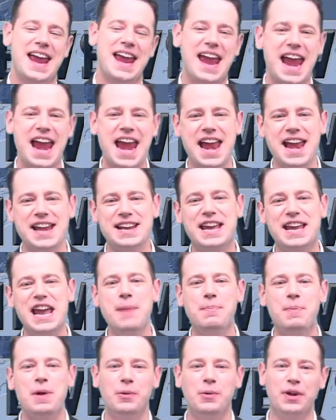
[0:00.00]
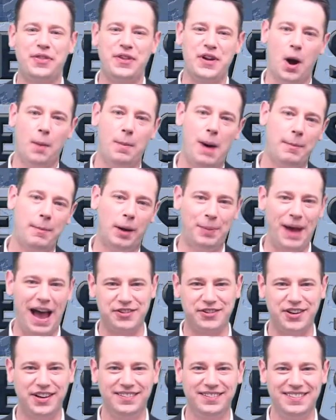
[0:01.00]
In keeping with the Obama
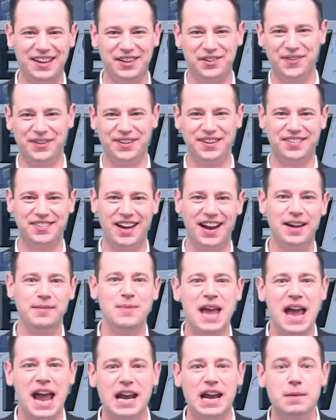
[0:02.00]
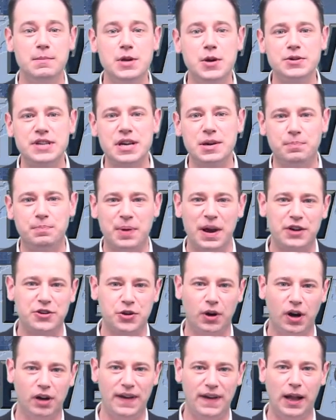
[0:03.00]
bashing, that's fun to say, an amusing
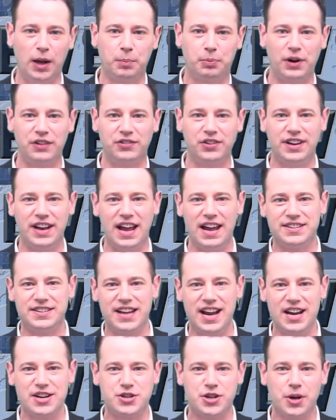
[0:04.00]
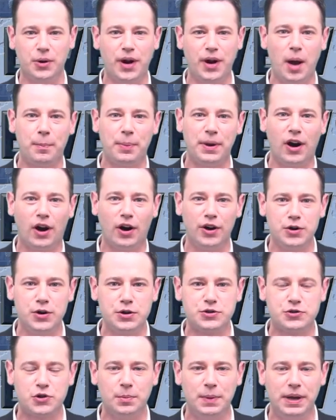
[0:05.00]
picture of El Presidente showed up in our
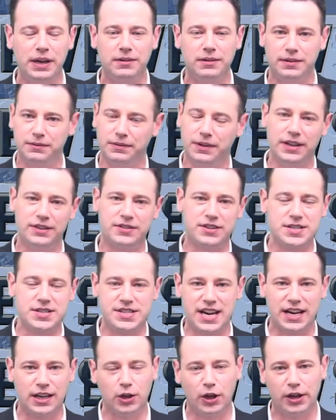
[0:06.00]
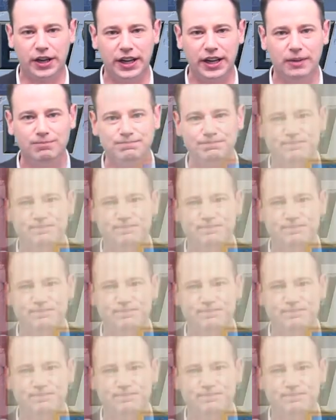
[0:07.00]
newsroom and, well, just take a look at it.